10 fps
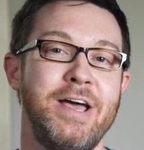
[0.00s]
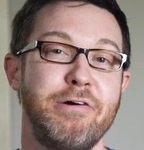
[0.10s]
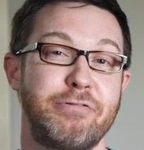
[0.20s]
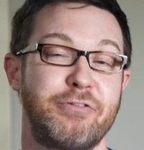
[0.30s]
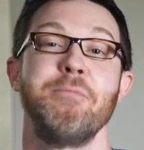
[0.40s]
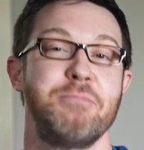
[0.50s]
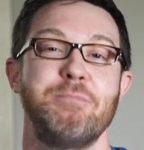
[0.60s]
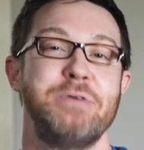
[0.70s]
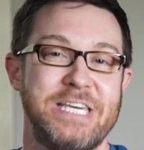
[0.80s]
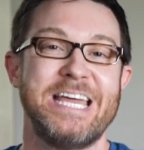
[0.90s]
from the
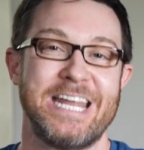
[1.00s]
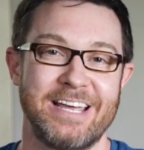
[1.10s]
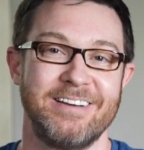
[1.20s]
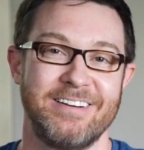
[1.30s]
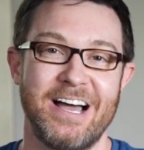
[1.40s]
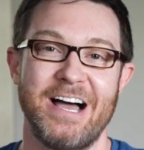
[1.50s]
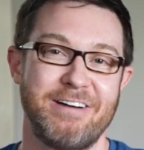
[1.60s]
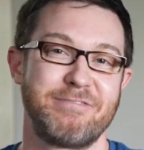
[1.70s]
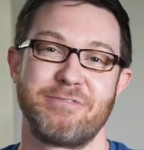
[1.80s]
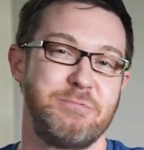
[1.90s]
beginning
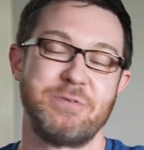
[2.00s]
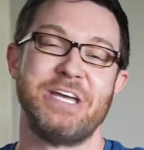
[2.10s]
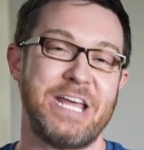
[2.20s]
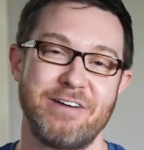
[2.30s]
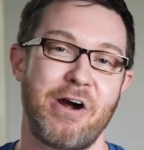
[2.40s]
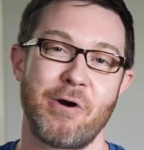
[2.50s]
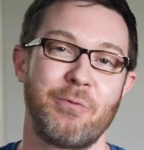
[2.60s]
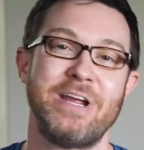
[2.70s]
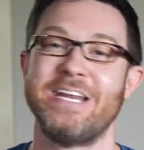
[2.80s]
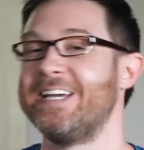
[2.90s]
of our
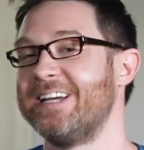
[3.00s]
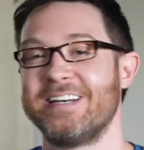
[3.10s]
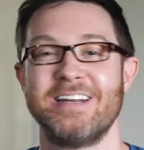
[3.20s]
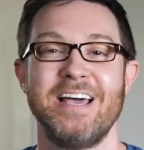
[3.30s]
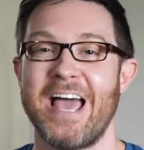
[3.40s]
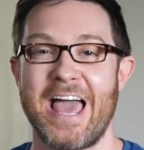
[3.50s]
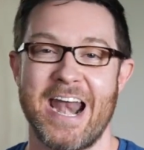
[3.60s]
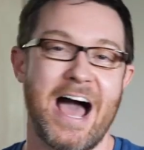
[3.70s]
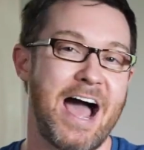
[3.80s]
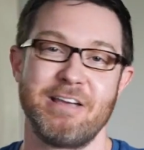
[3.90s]
reading,
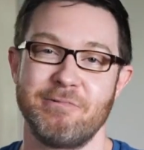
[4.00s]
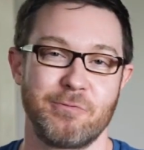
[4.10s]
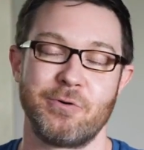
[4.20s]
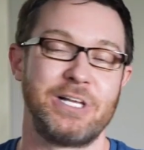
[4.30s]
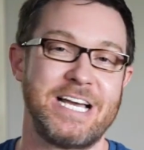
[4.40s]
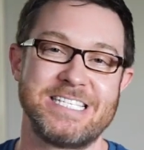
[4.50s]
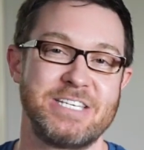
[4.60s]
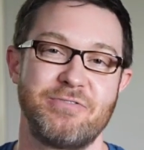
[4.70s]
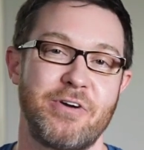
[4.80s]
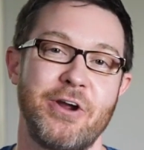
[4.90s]
and I realized
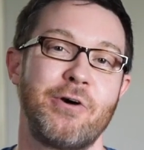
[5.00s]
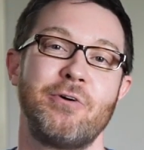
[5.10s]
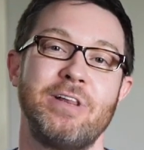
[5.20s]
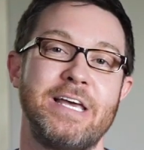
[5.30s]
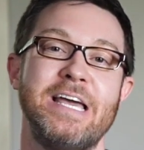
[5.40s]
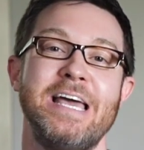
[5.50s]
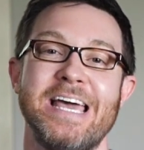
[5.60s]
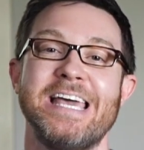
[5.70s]
this very early,